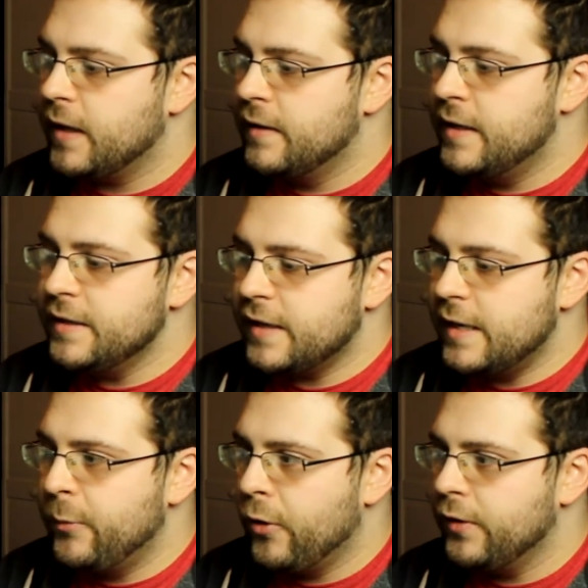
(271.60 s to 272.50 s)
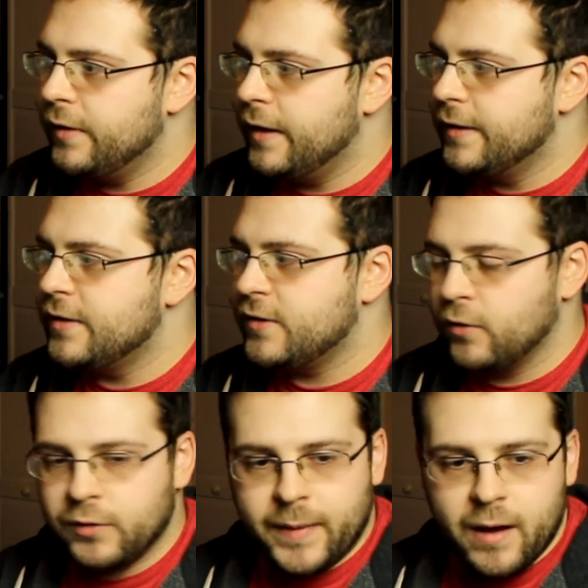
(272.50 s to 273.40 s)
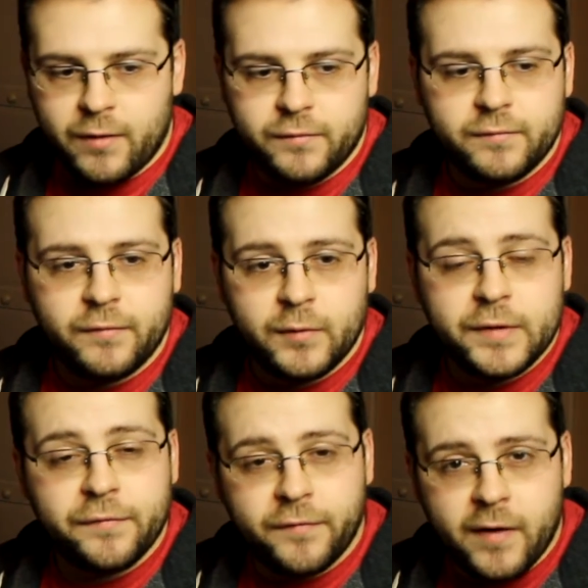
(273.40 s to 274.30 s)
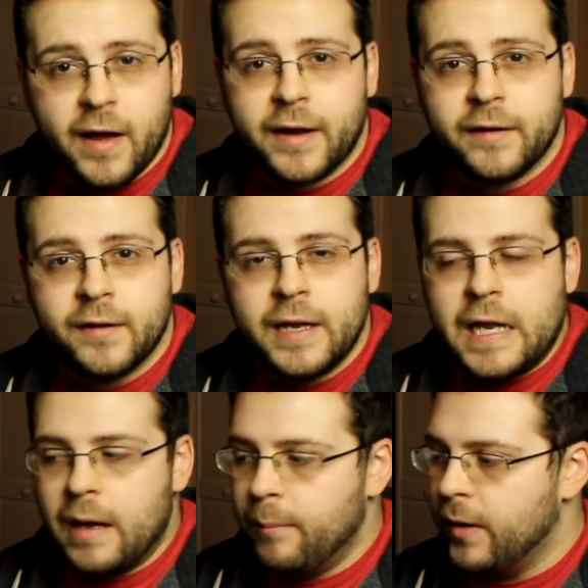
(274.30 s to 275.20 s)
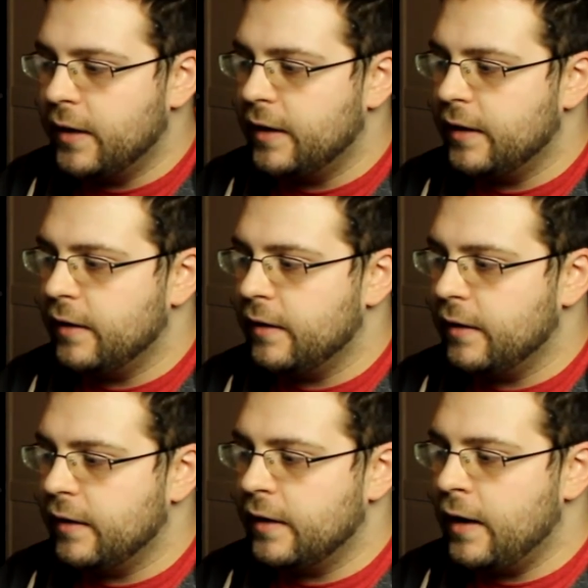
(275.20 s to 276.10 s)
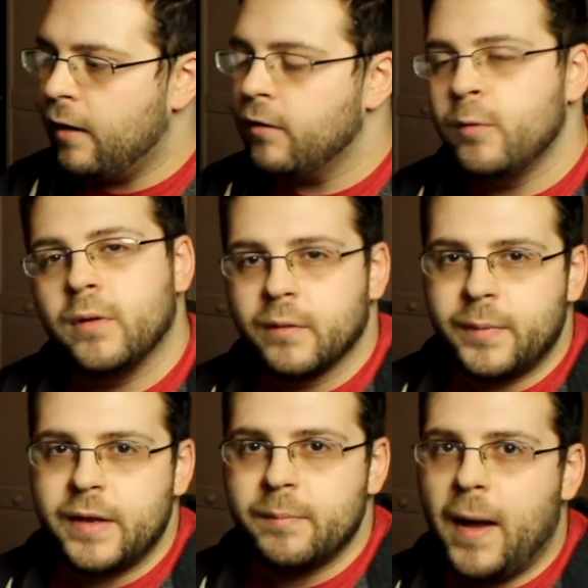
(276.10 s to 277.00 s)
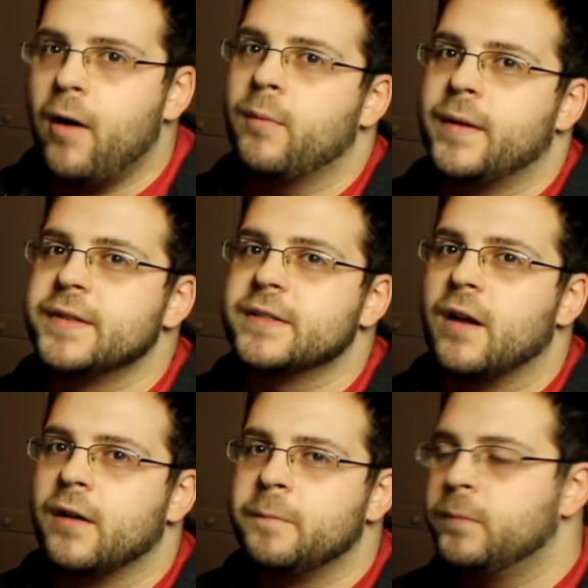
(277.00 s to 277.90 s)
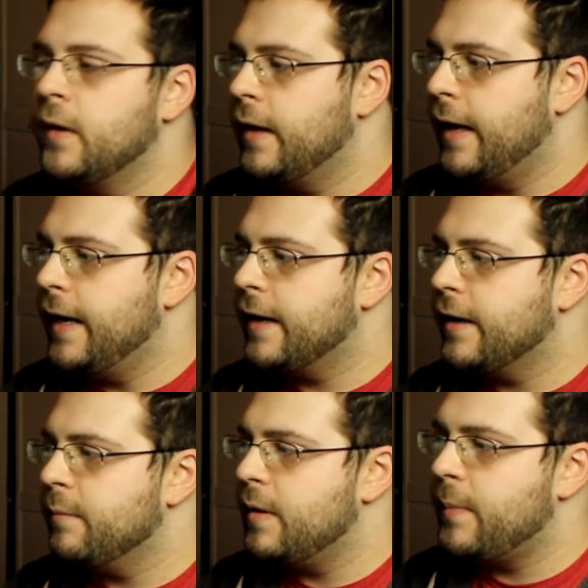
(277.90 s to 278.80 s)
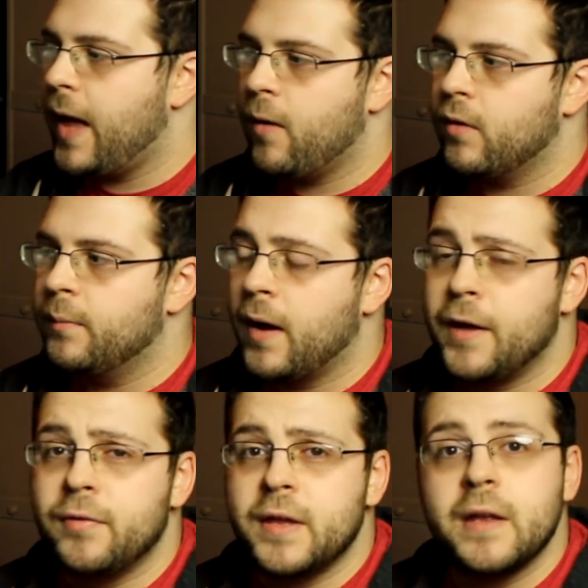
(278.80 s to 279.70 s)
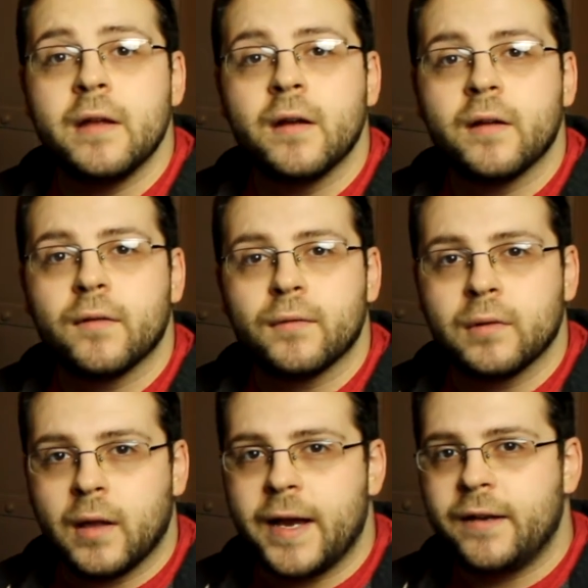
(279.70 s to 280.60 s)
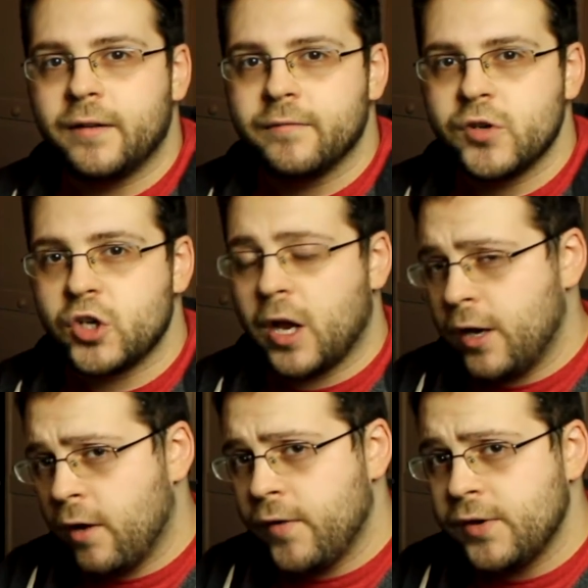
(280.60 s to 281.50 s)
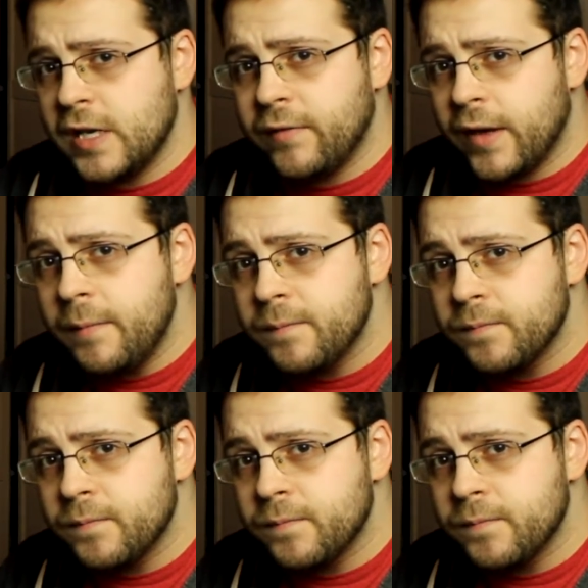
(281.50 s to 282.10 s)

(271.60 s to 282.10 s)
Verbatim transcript: this keyboard it's solar powered, fine, but not only will it be powered by the sun, it can be powered by the light shining off of your TV,